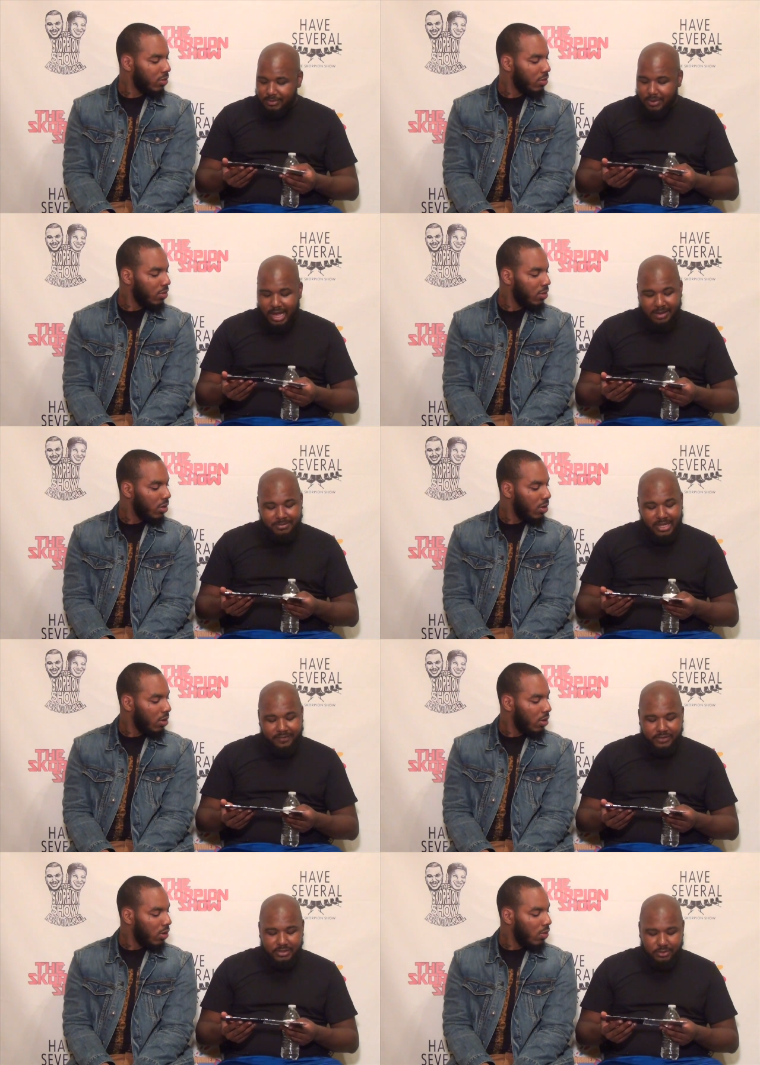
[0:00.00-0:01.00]
Speaker 1: Well, I'm
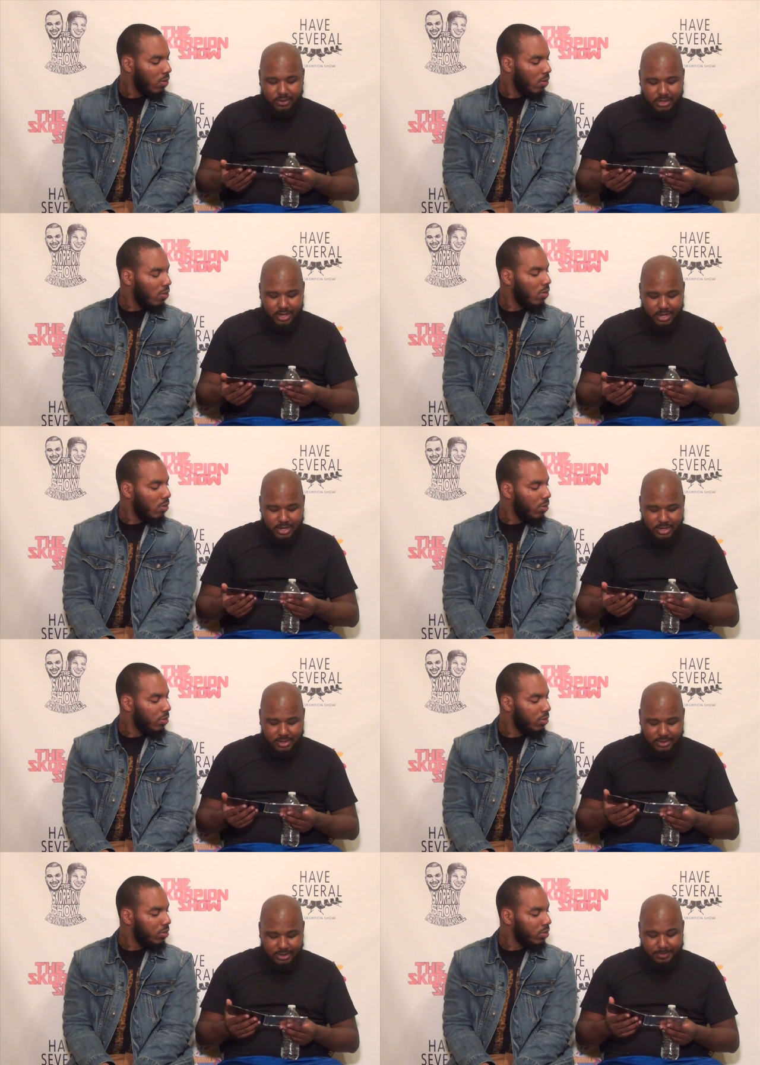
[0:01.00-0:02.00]
definitely going to
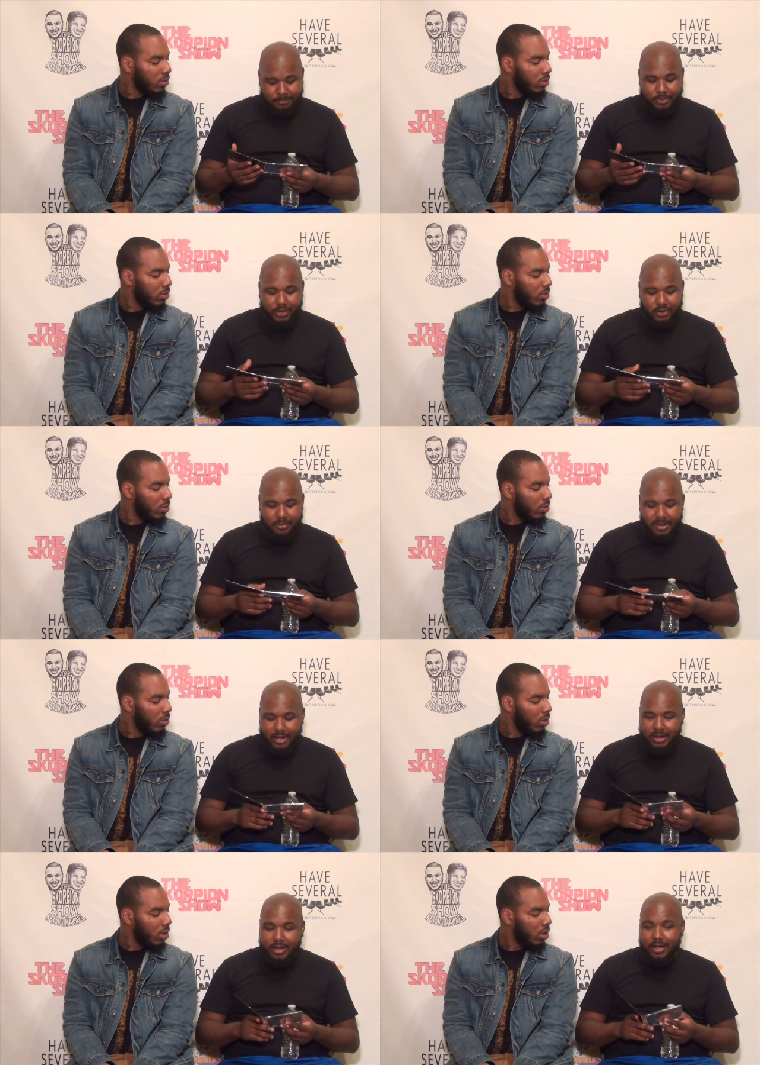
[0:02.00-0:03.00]
uh, put it on
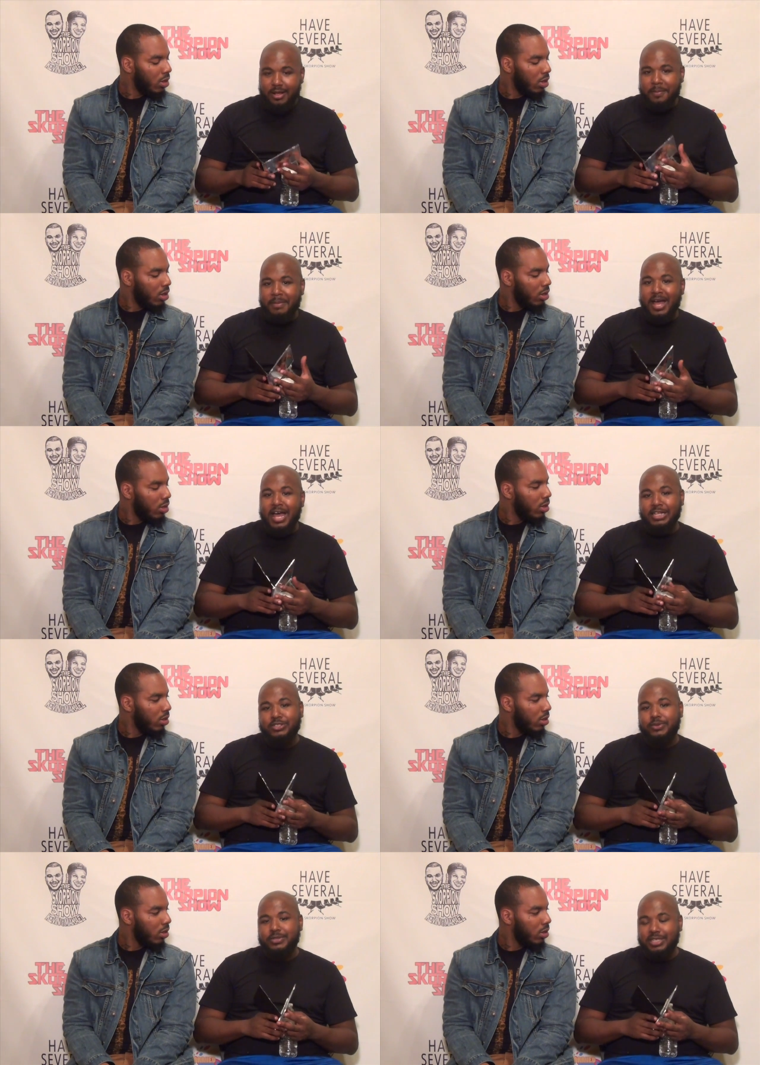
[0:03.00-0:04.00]
my uh, my
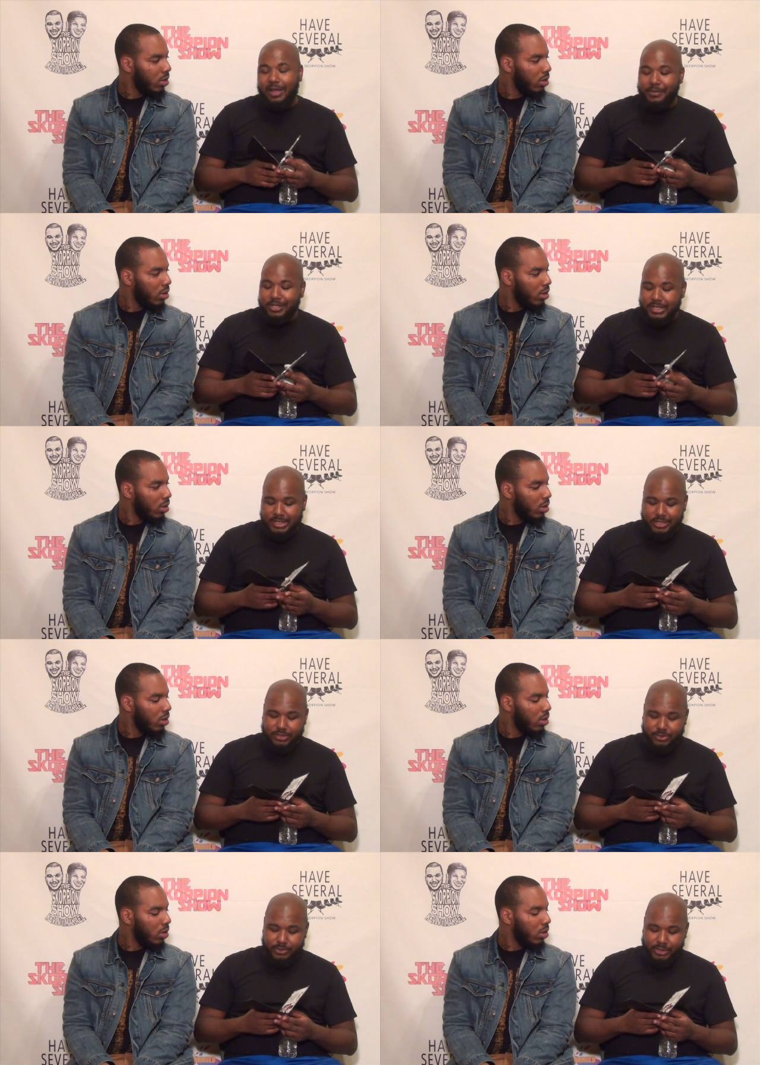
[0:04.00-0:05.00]
iTunes and I'll be
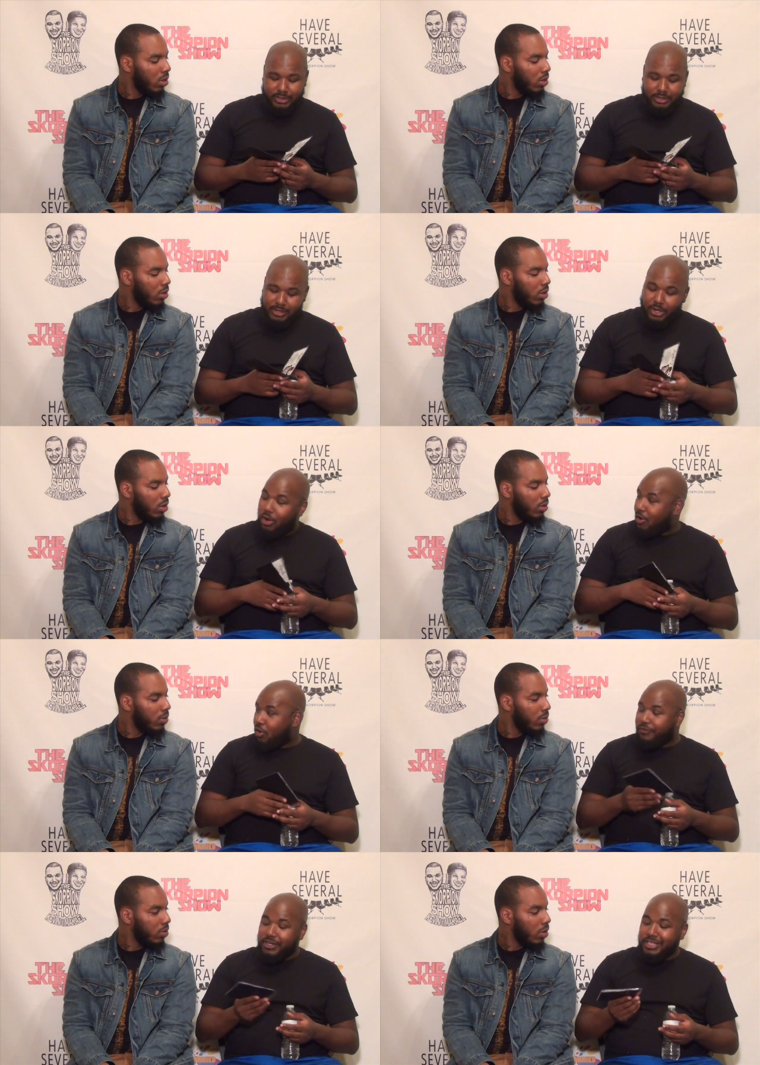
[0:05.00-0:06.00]
listening to it.
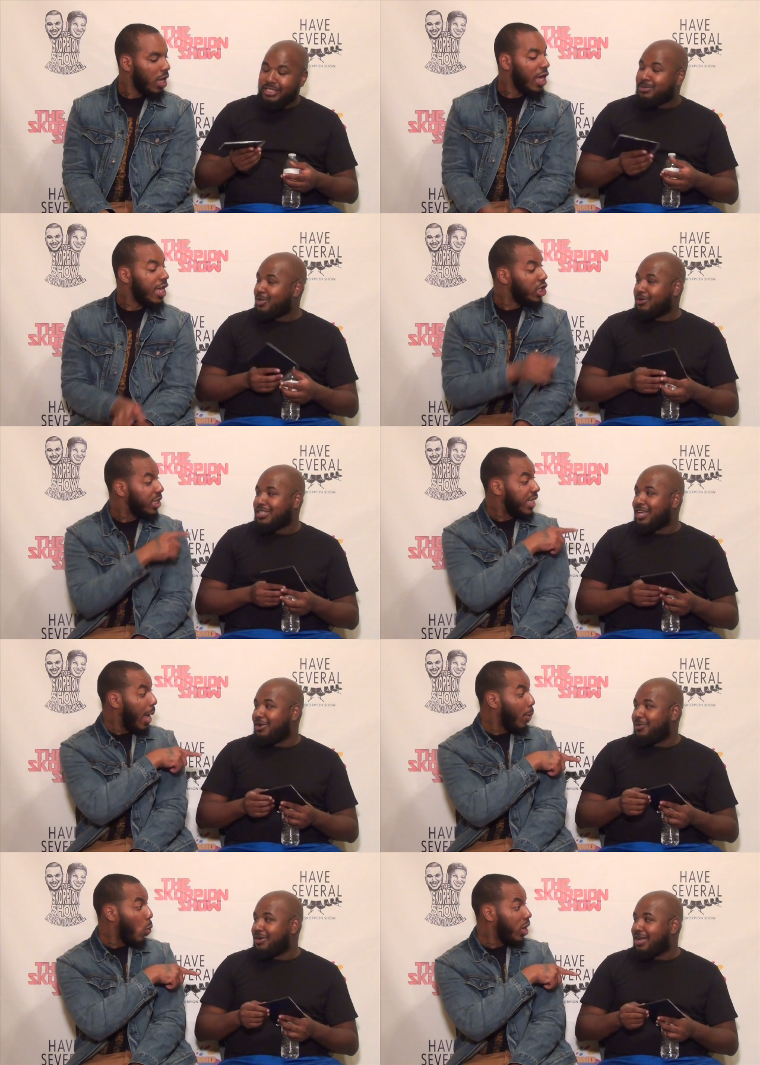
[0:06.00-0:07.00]
Speaker 2: Hopefully, it's some. And she
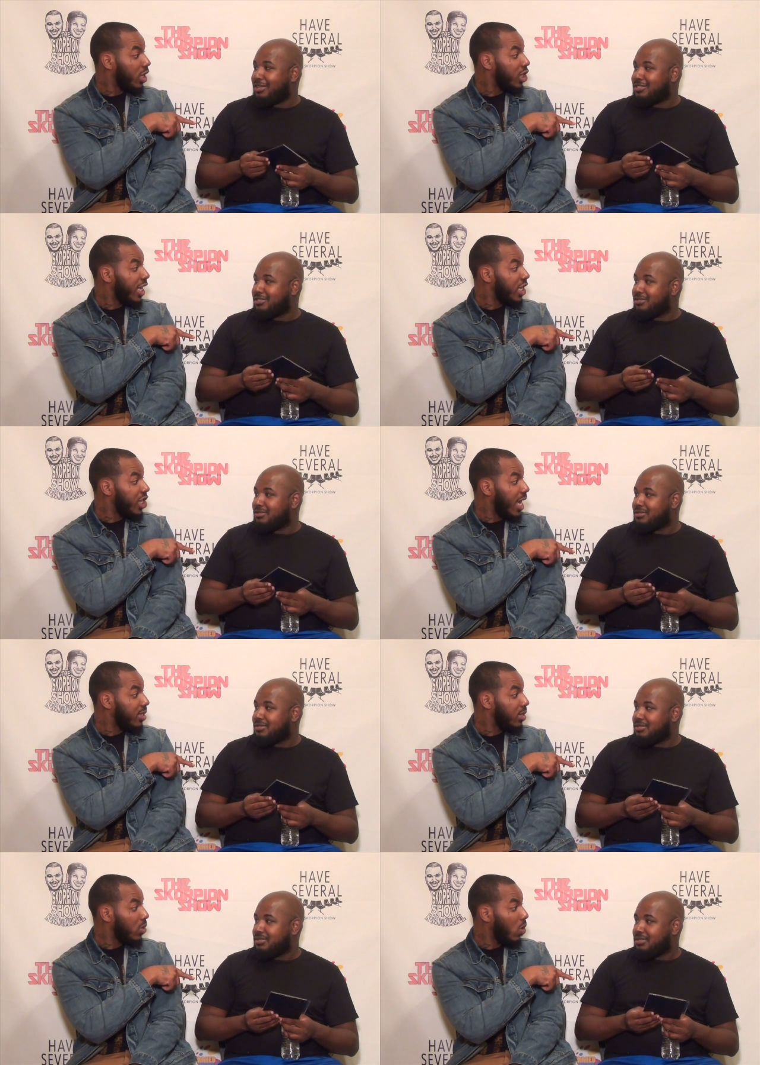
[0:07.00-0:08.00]
sampled one of Janet
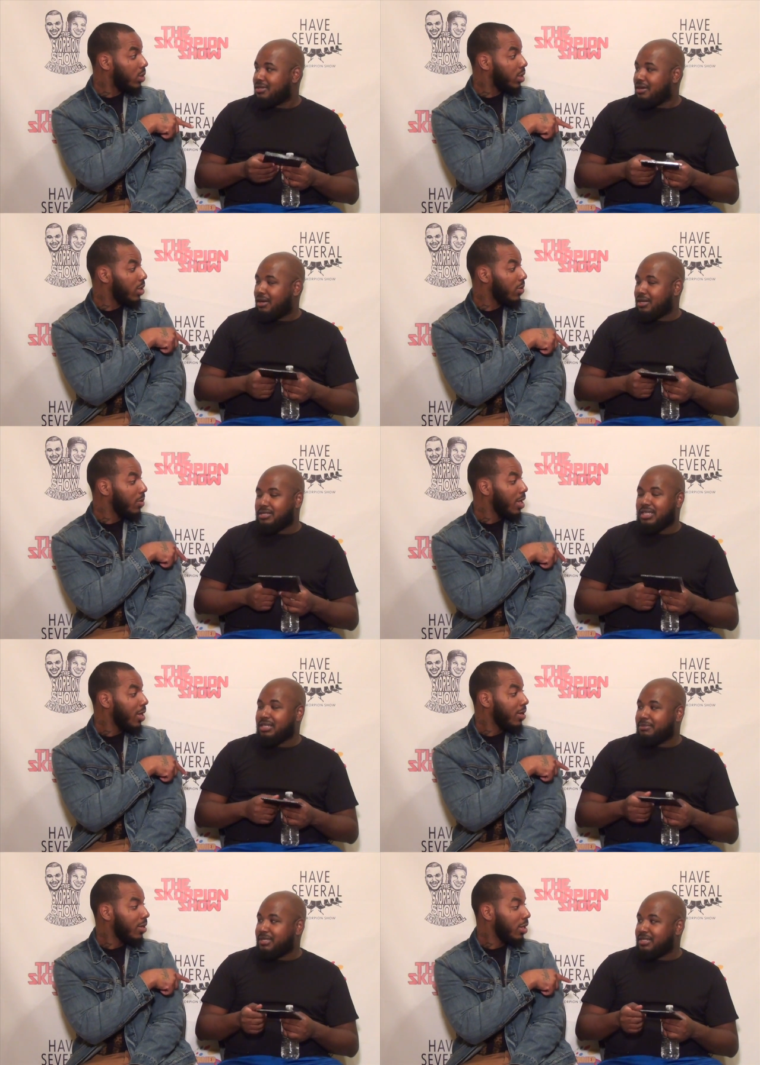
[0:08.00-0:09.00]
Jackson songs too. Are you
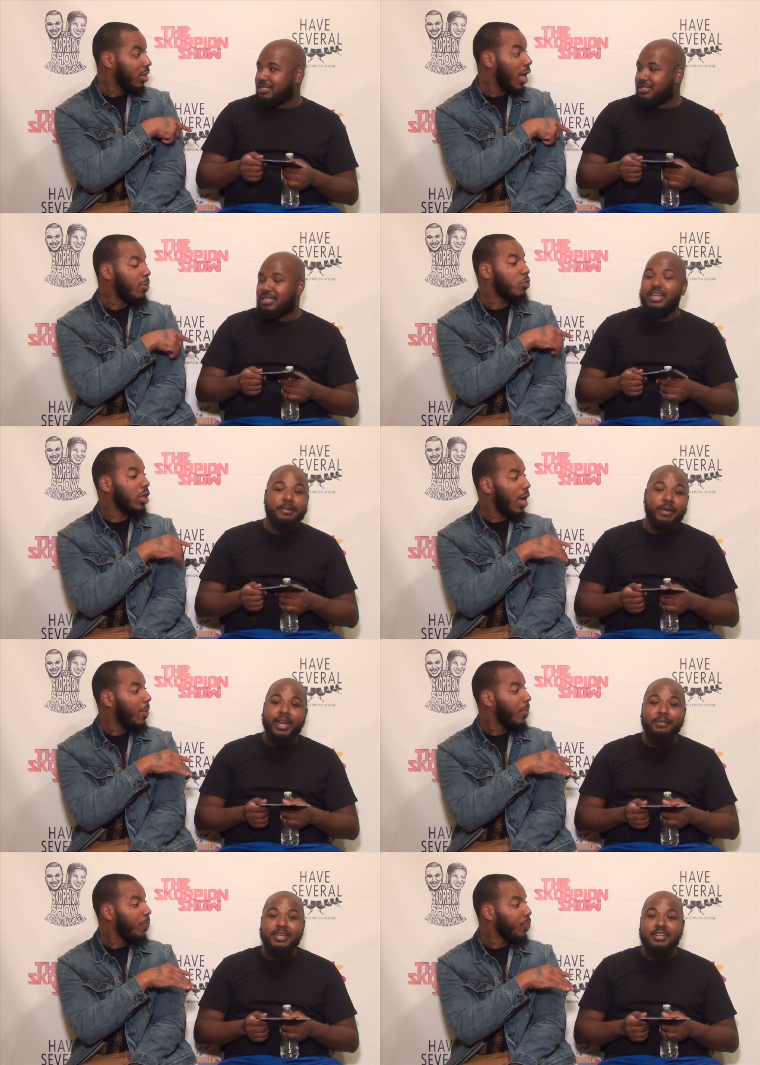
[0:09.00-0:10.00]
kidding me? Yeah, it yeah.
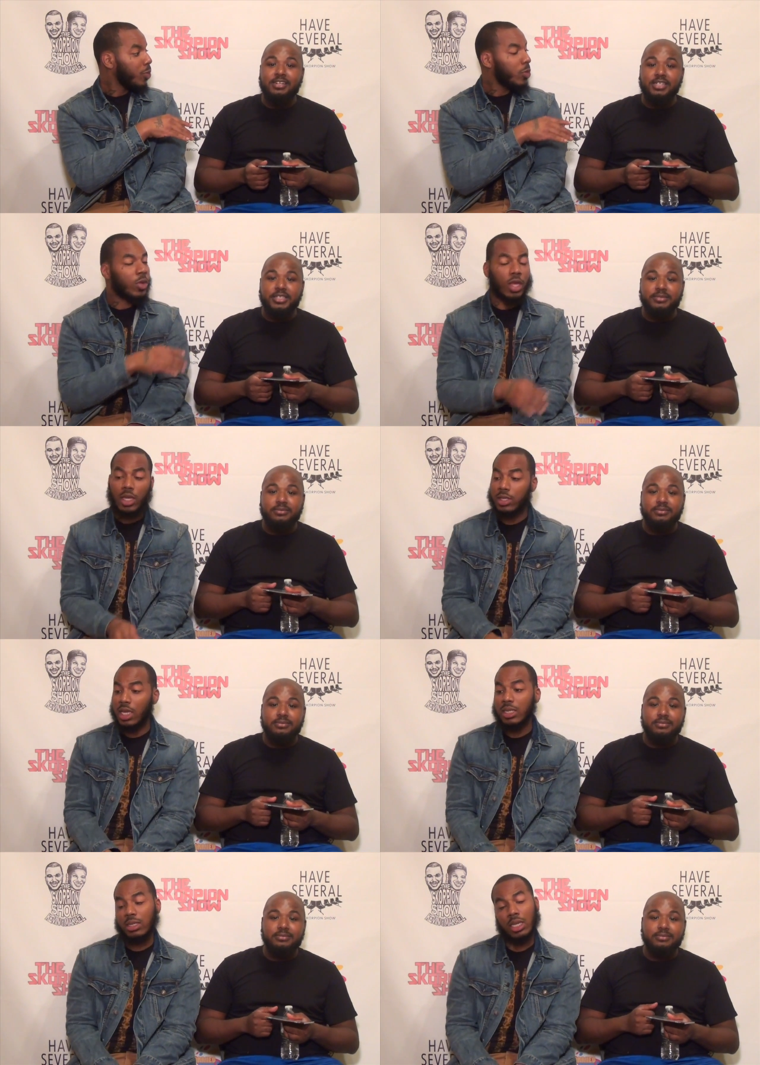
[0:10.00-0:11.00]
better be good.
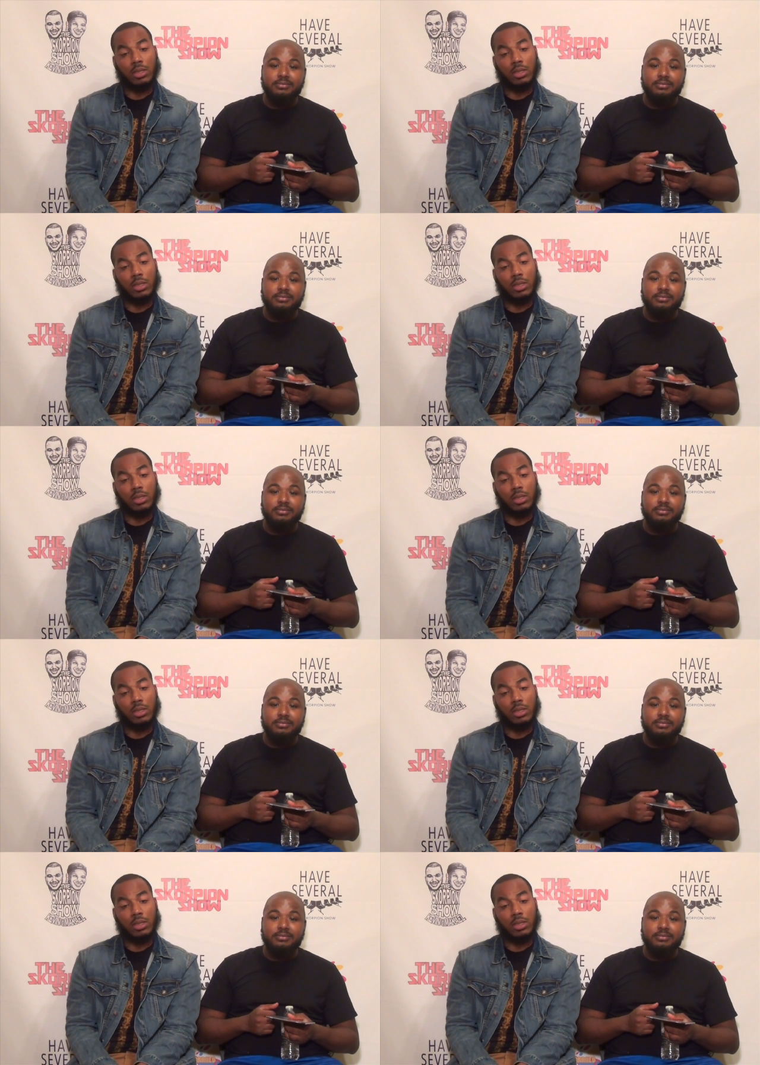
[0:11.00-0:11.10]
It's it's